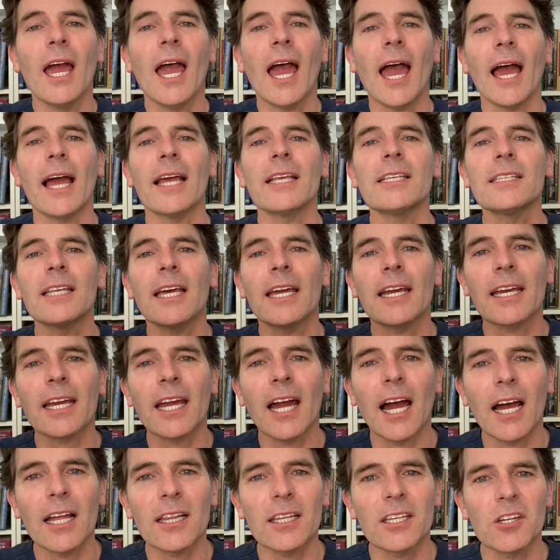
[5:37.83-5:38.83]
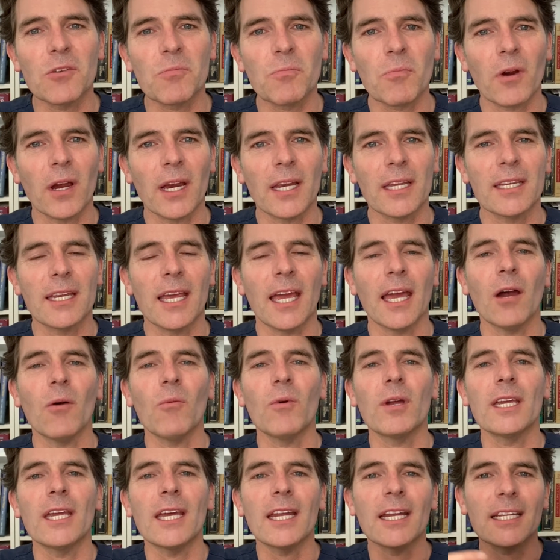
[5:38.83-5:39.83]
As that cartilage breaks down,
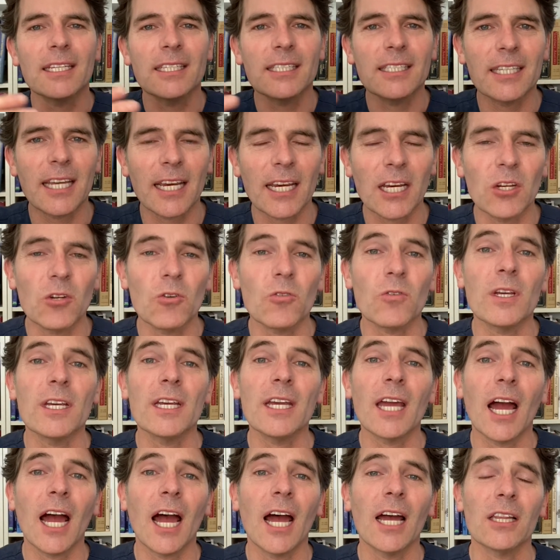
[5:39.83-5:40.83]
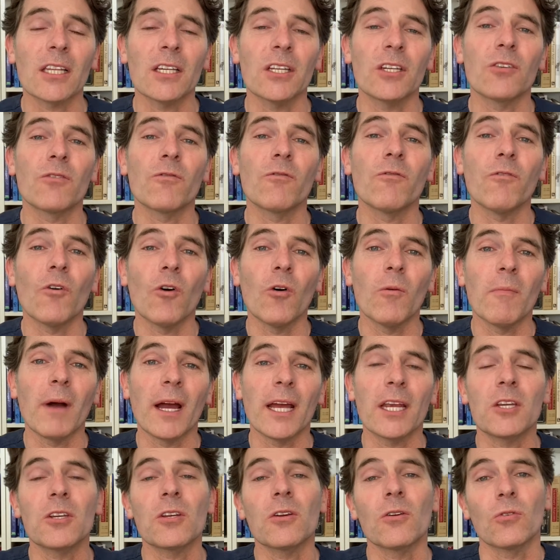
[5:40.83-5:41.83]
we get a secondary cartilage
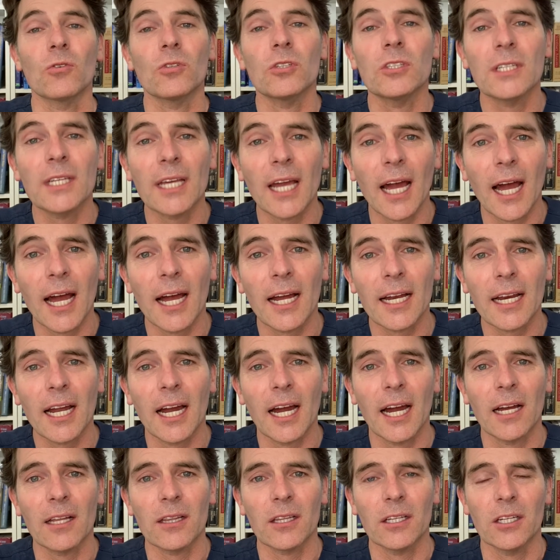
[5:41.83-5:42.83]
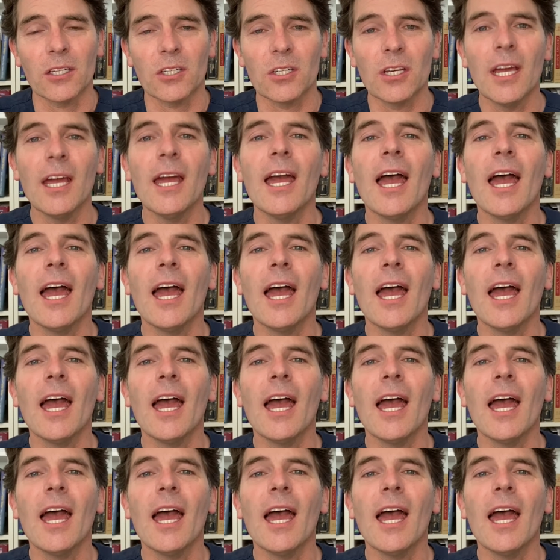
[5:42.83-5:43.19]
formation or scar cartilage.